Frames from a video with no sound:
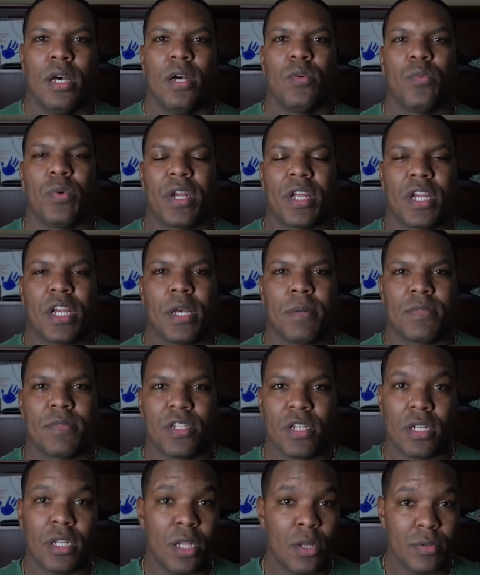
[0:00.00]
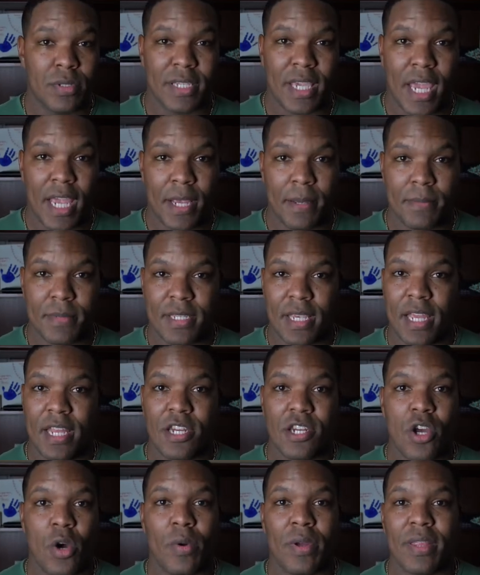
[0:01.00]
when it comes to close games,
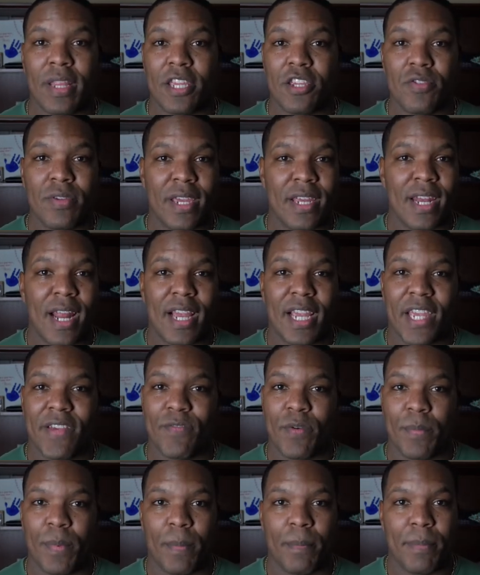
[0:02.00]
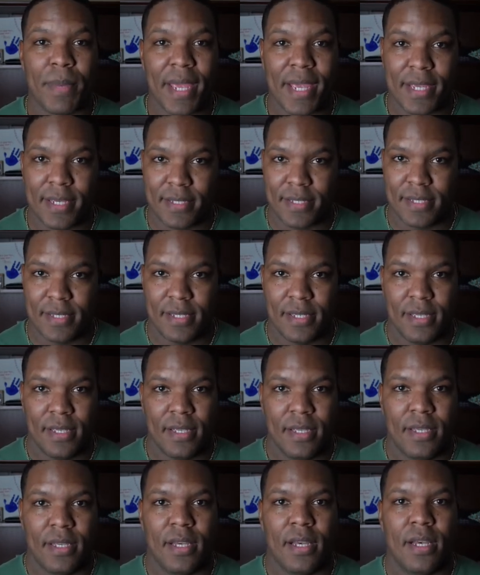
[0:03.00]
and knowing that you cannot give up a base,
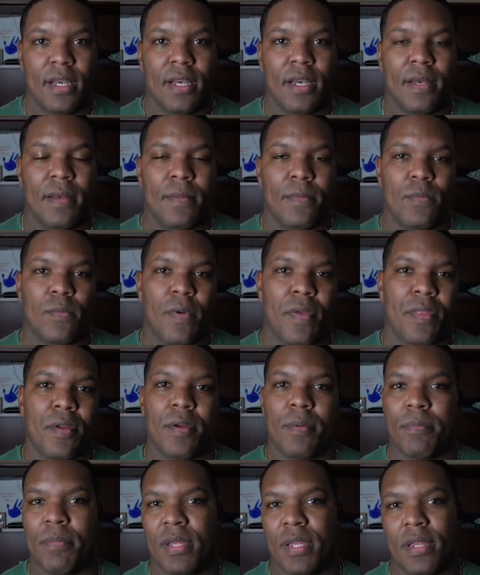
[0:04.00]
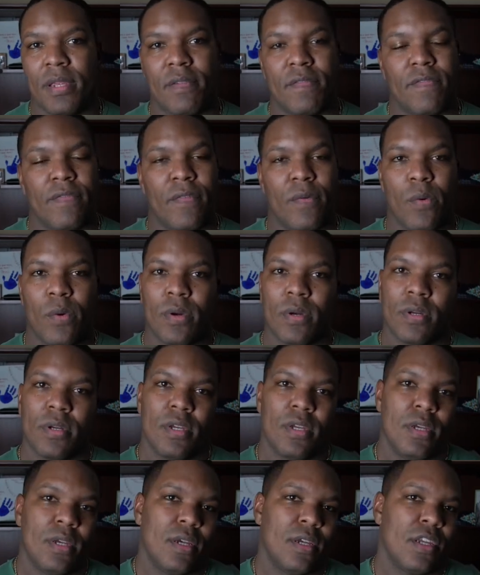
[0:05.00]
whether it be for
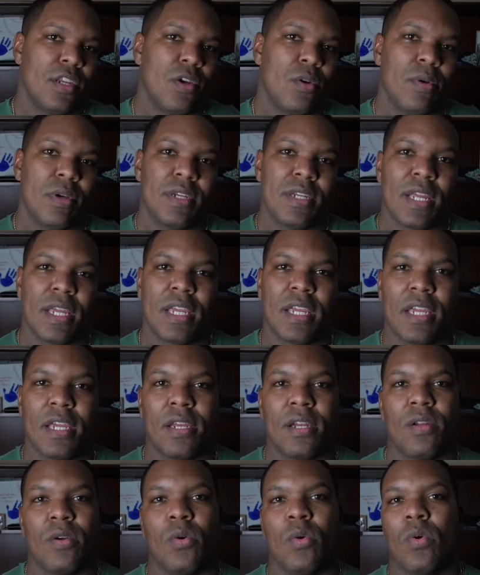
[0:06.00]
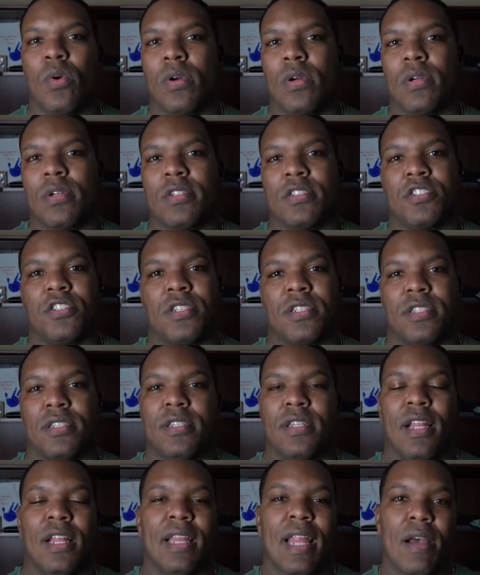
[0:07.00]
a dink hit or just
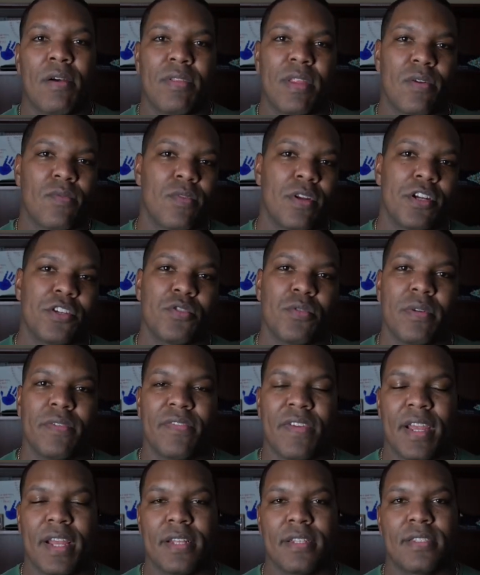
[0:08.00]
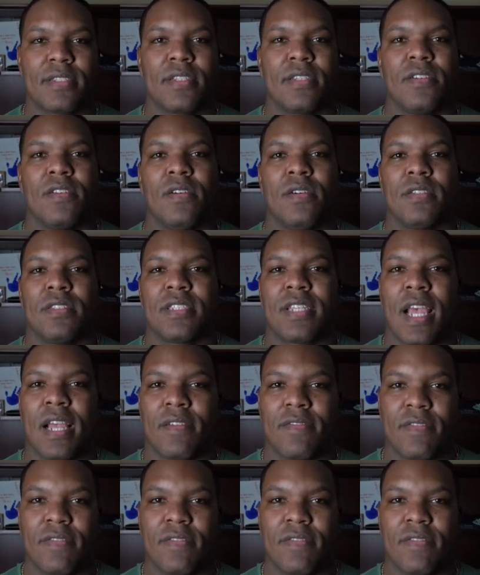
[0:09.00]
allowing that runner to advance on sac